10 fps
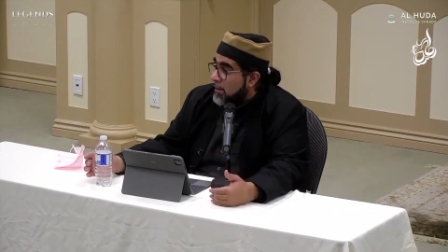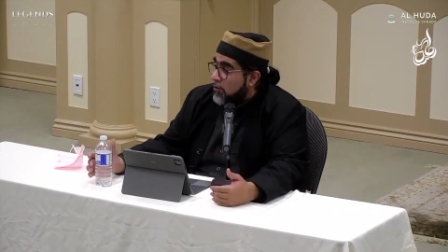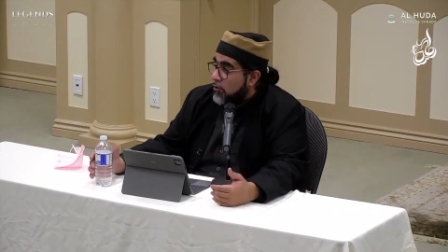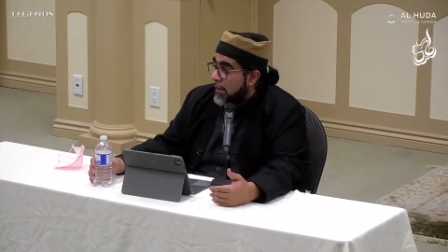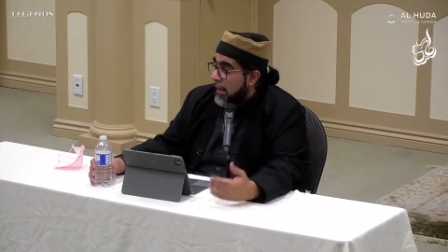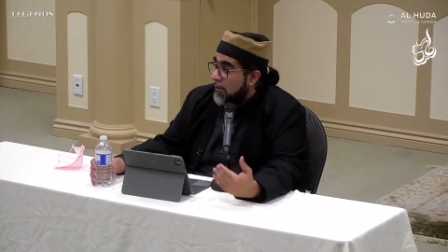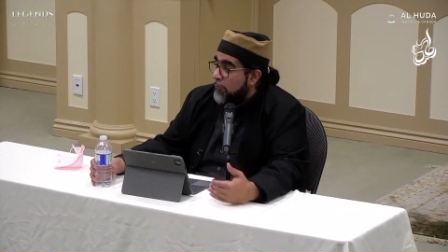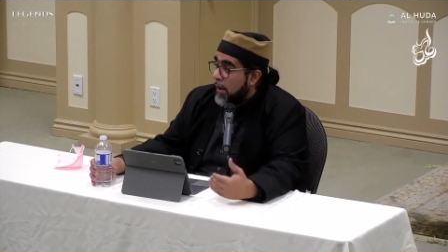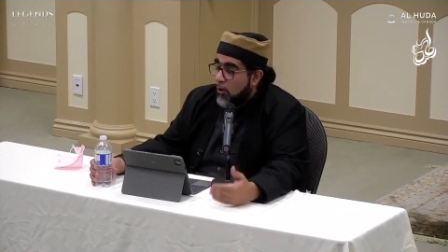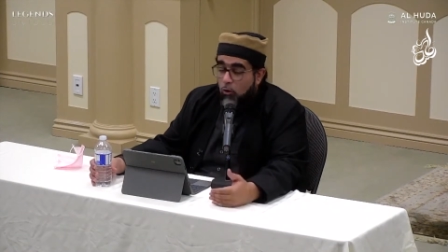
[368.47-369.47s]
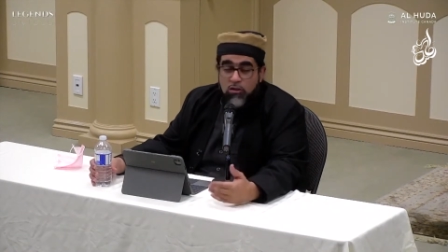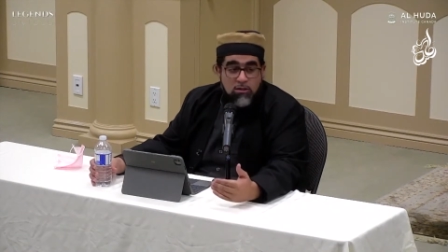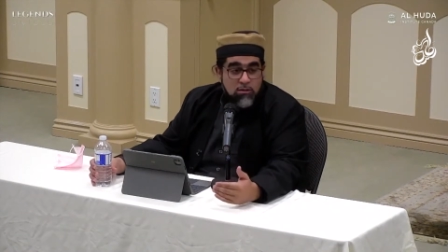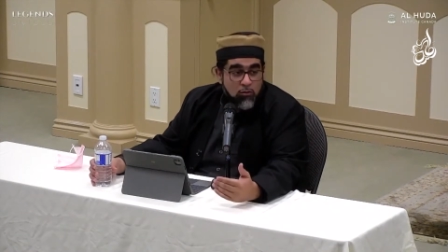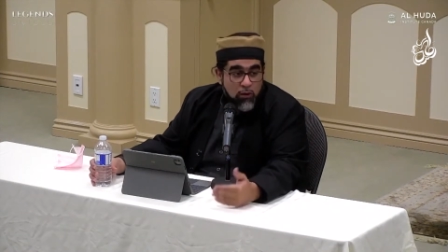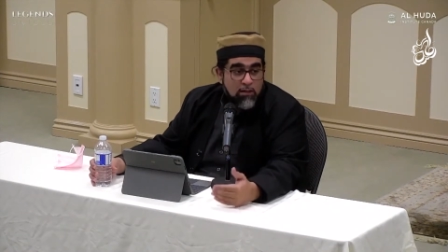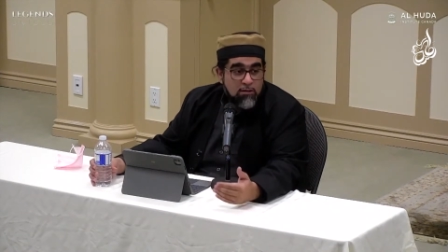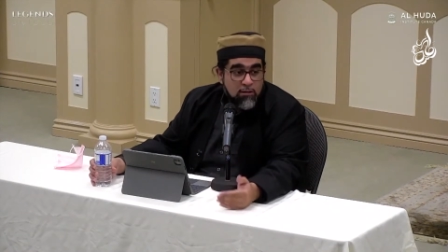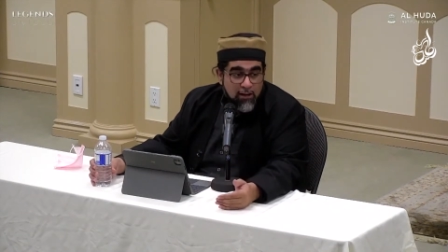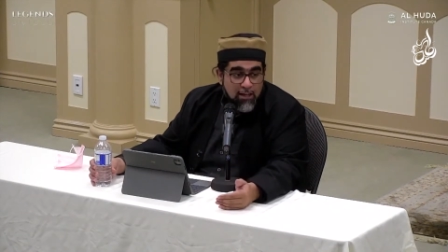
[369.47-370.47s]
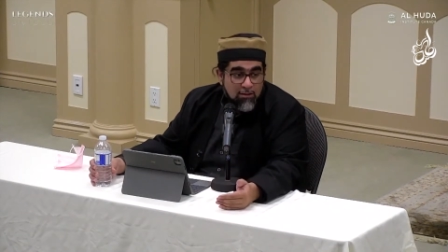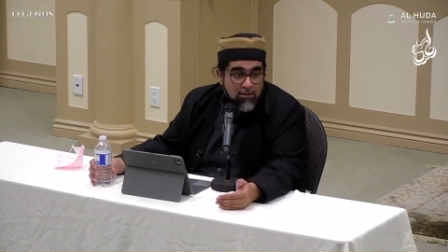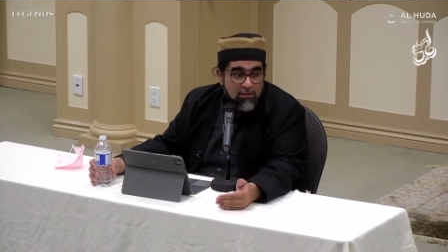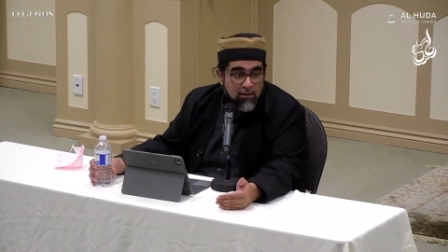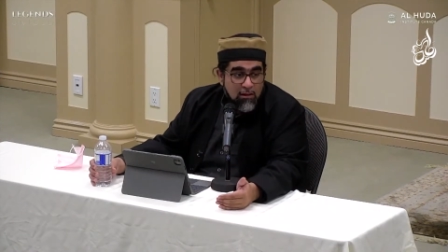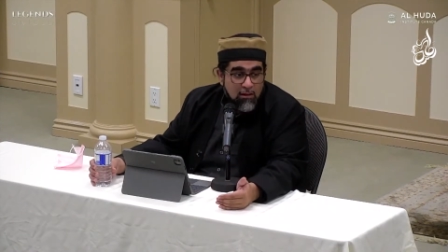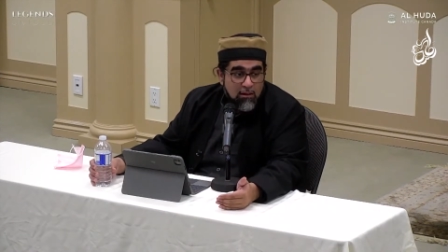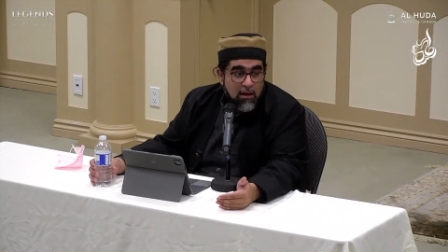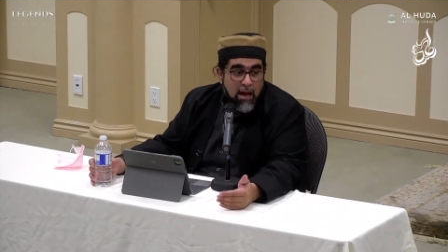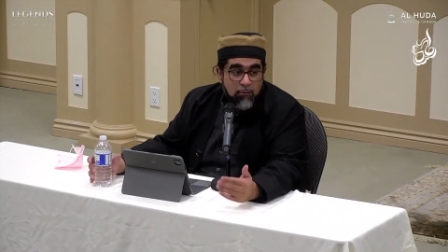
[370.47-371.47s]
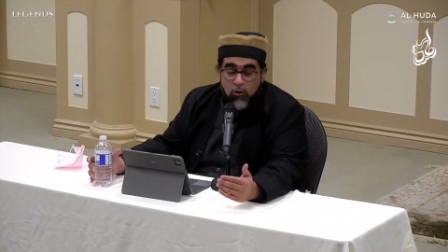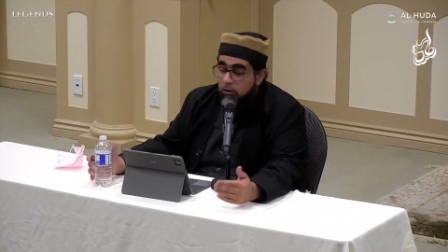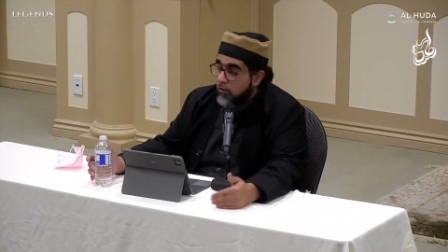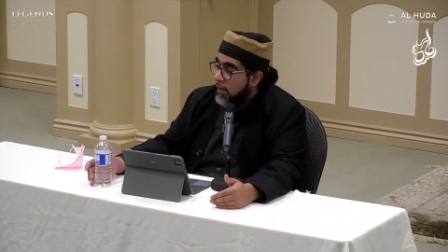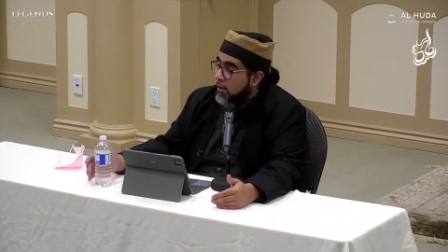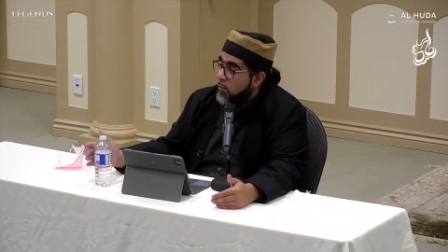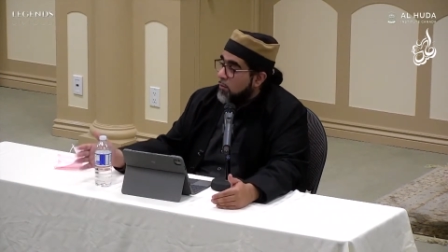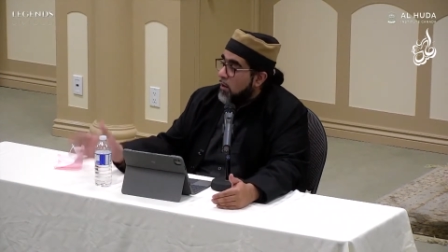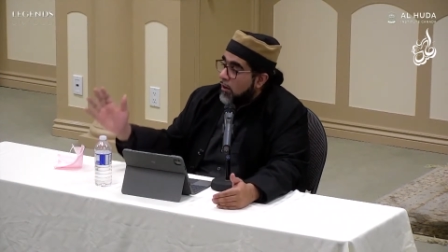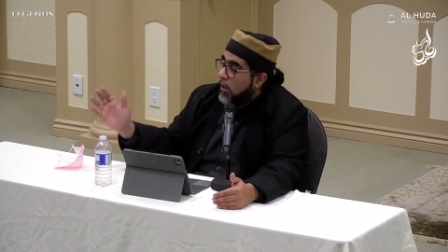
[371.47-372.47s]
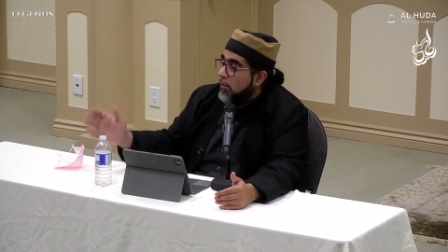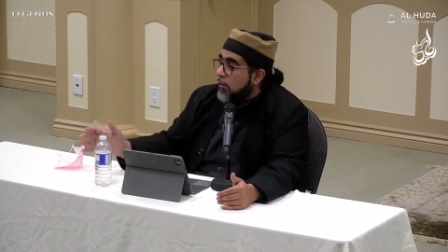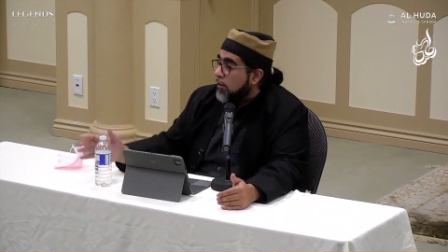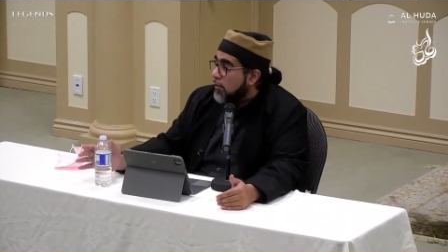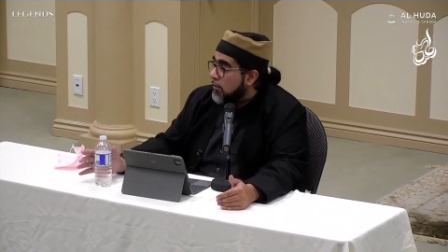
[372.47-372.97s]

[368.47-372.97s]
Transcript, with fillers: So it's like if my horse wins the race, I'm going to name him Al Qadir